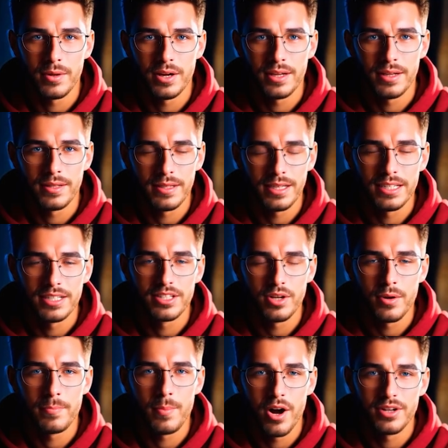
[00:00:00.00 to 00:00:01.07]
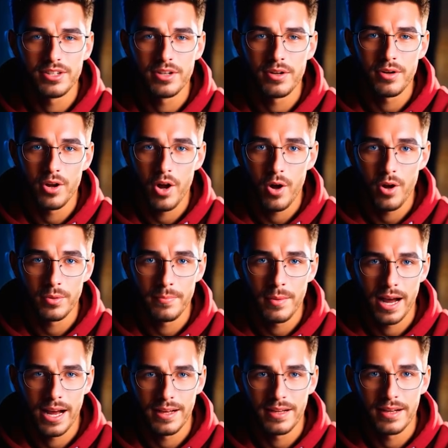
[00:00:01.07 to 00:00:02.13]
This is your personal gold
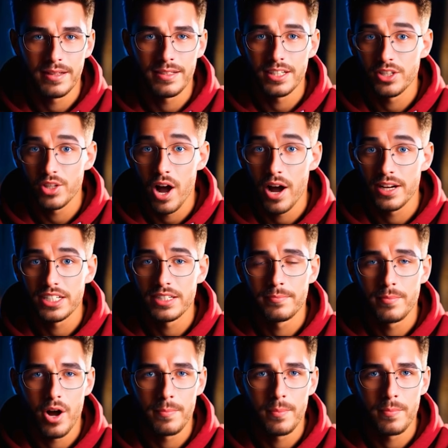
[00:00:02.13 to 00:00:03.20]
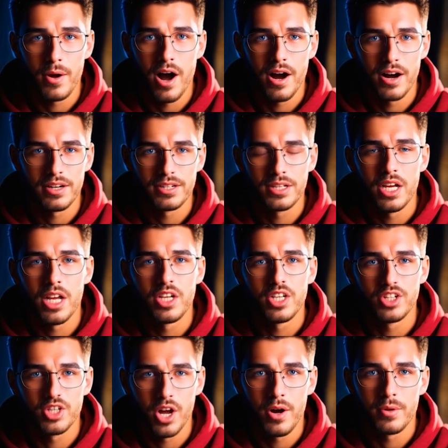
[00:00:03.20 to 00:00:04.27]
mine. The darkest purple bars
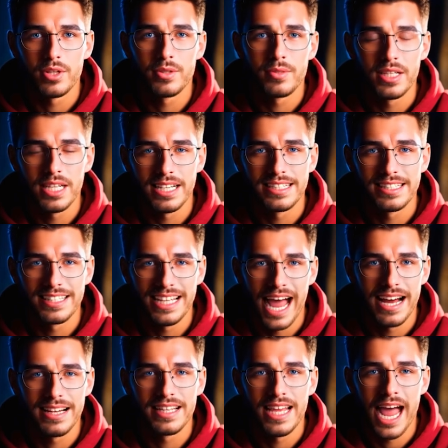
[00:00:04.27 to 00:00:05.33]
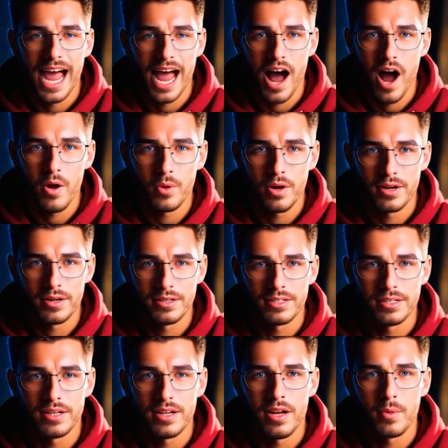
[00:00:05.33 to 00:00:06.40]
show you the exact hours
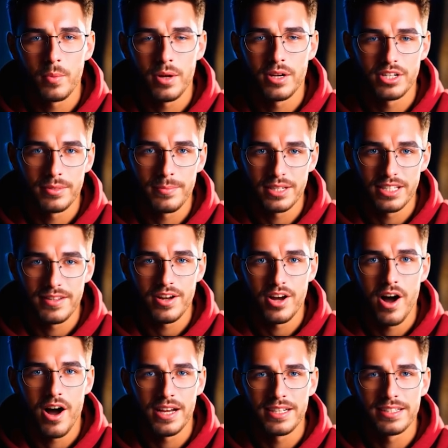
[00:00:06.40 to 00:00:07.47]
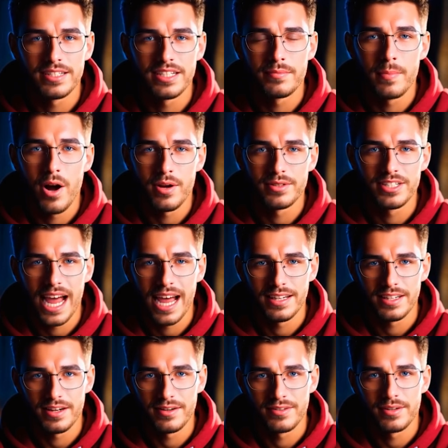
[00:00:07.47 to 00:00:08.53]
when your specific audience is most
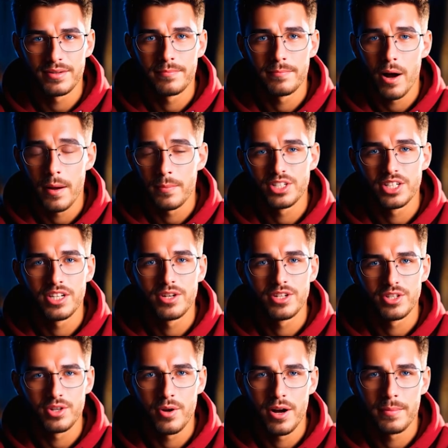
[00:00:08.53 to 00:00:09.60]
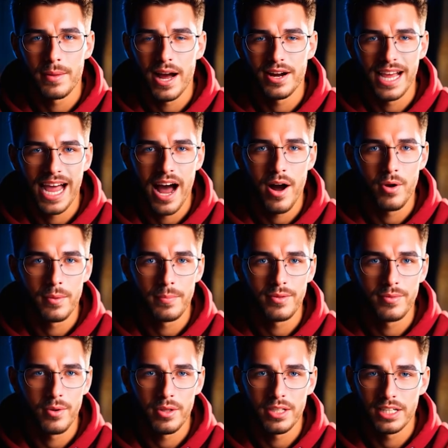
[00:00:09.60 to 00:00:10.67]
active. Publishing your short about an hour
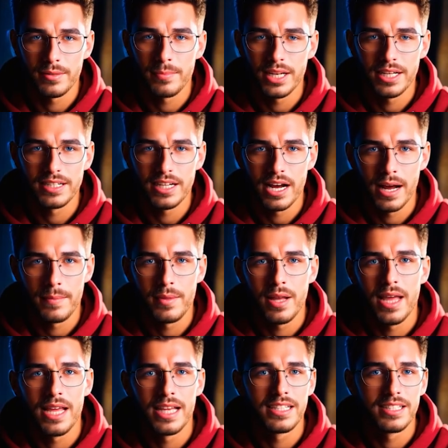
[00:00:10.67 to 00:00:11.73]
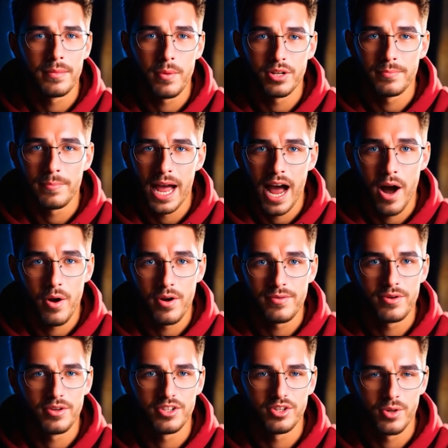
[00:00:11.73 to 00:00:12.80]
before this peak time is the most powerful
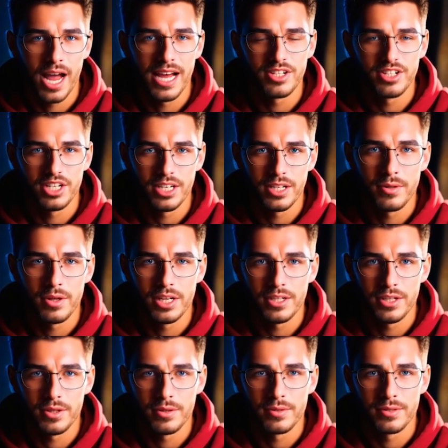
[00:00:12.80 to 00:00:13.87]
strategy you can use.